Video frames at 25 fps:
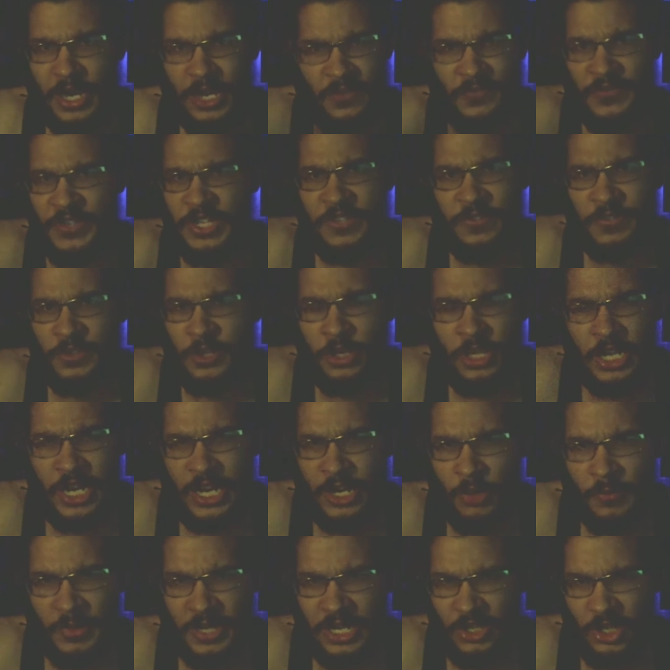I don't think his third eye
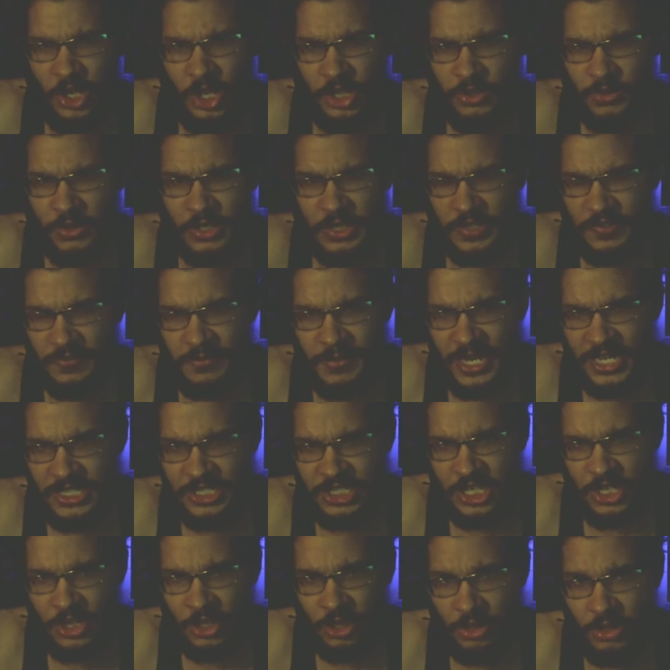opened at all during this match
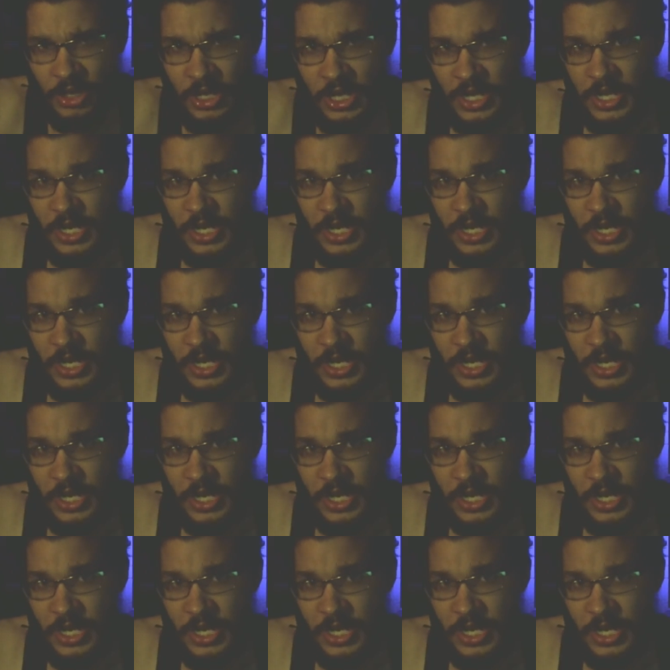either.